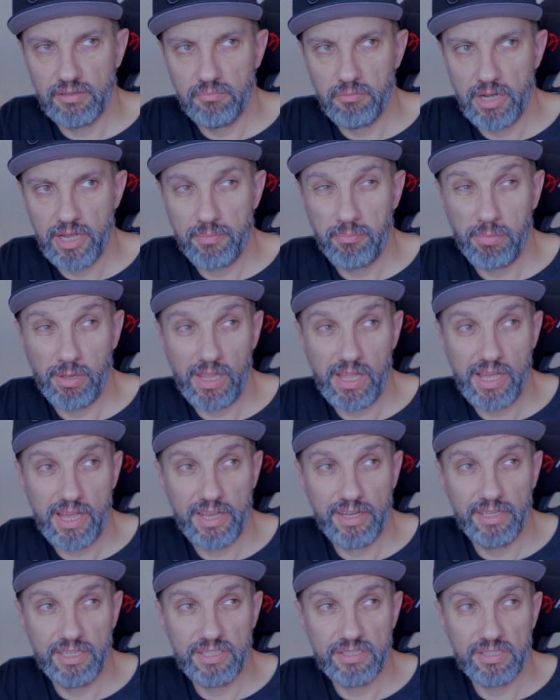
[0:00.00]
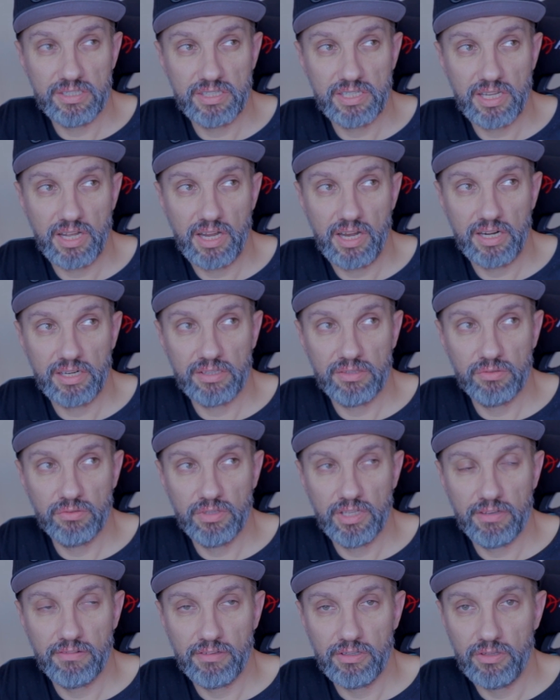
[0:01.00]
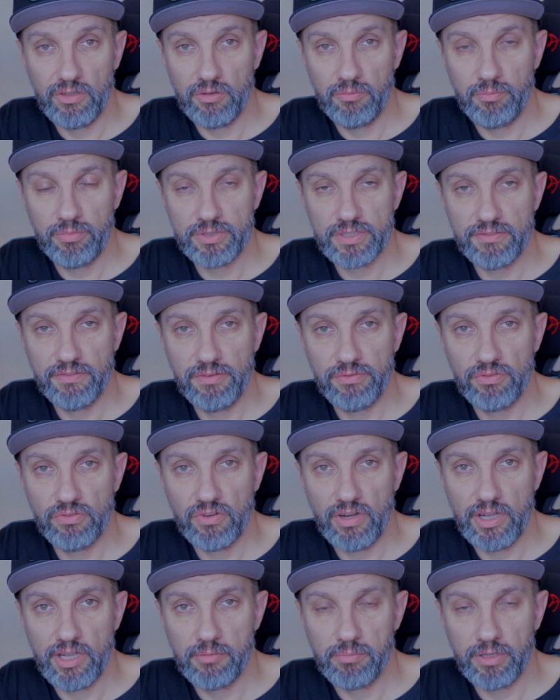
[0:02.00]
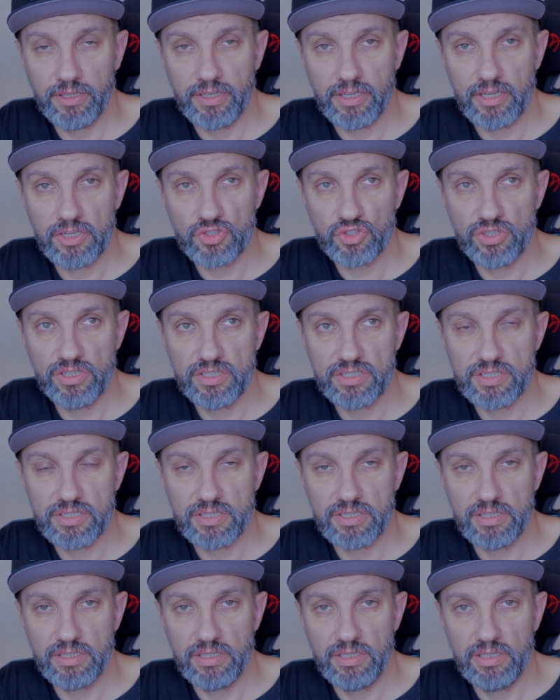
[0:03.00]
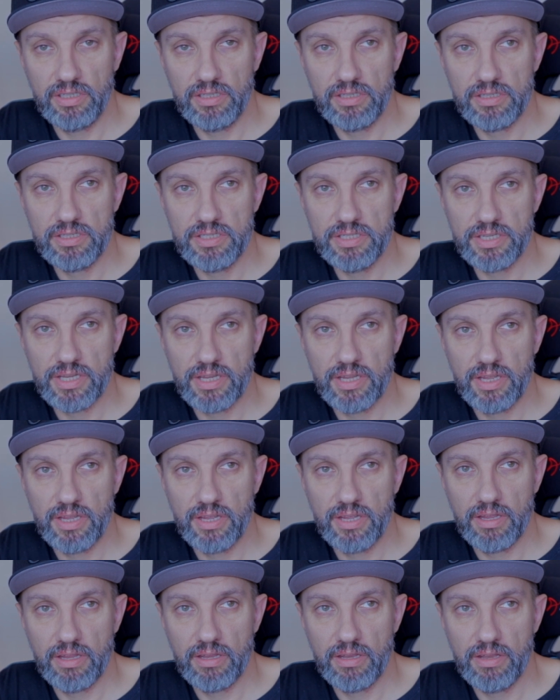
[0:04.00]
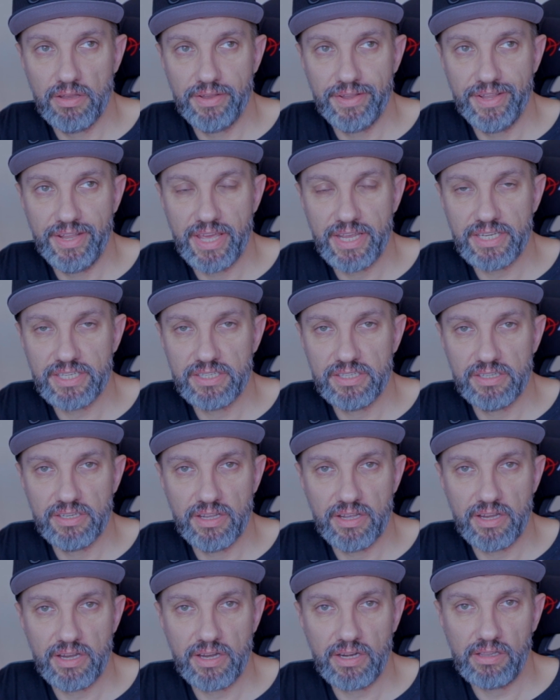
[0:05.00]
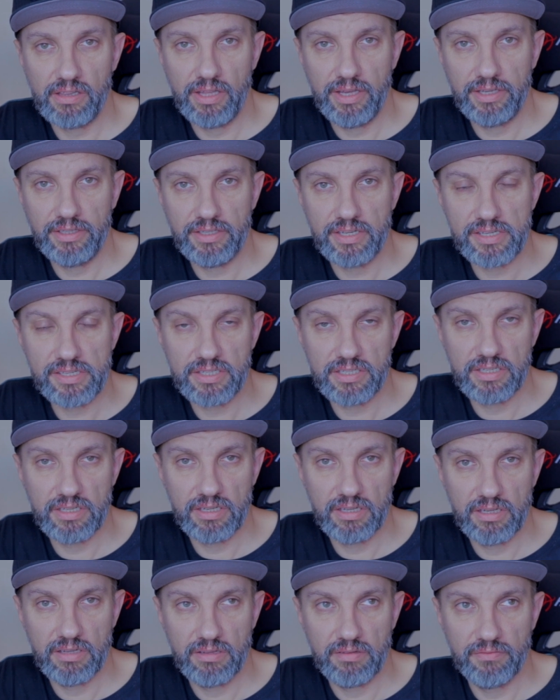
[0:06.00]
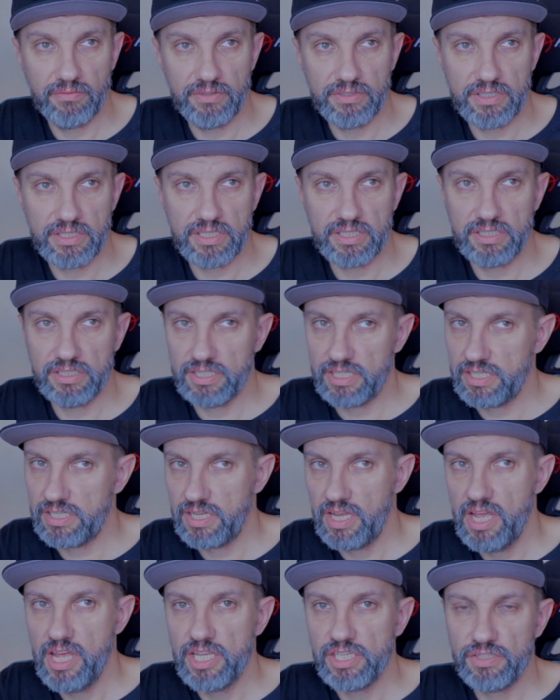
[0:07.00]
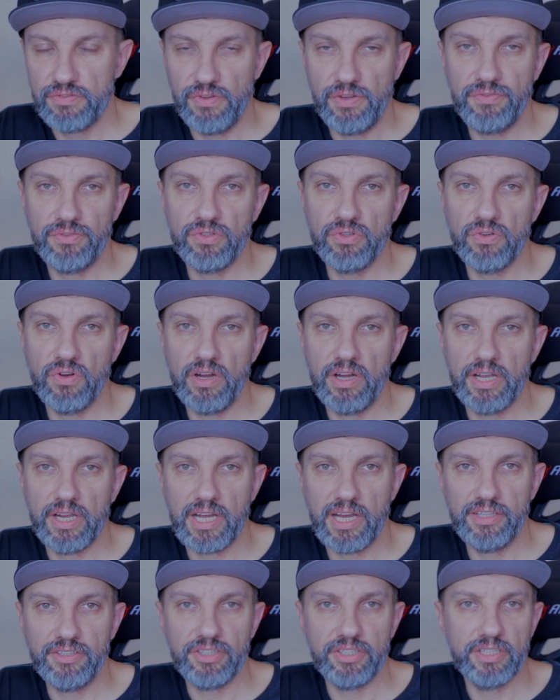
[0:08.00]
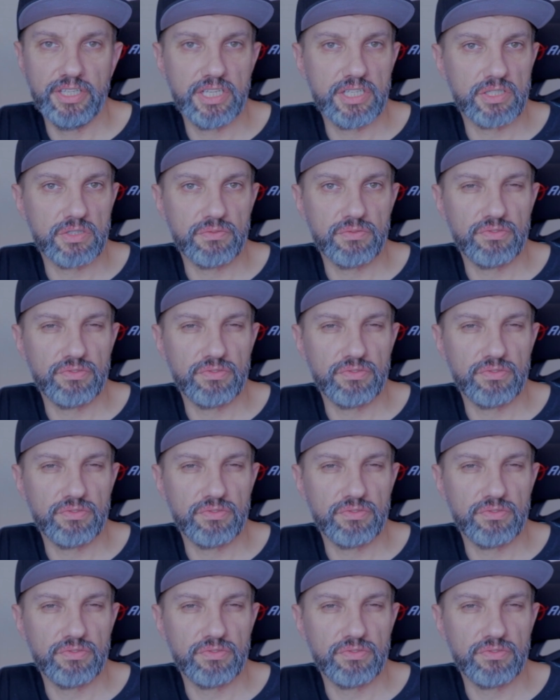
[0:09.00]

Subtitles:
my plan is start to develop SwiftUI applications in the next year latest. With this SwiftUI, 100 days of